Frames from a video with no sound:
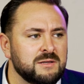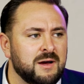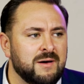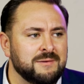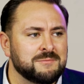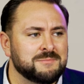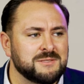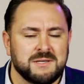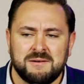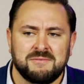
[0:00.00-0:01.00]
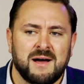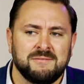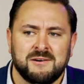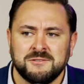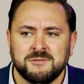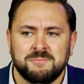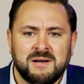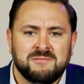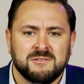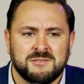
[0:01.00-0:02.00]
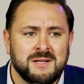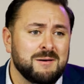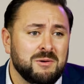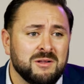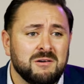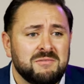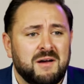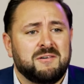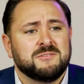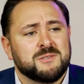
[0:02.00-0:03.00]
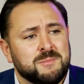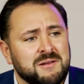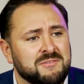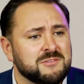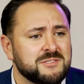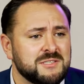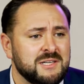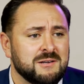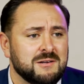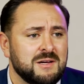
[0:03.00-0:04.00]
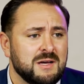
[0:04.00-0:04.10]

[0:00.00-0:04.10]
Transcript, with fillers: You know, I was like five hundred my first, no, below five hundred my first year.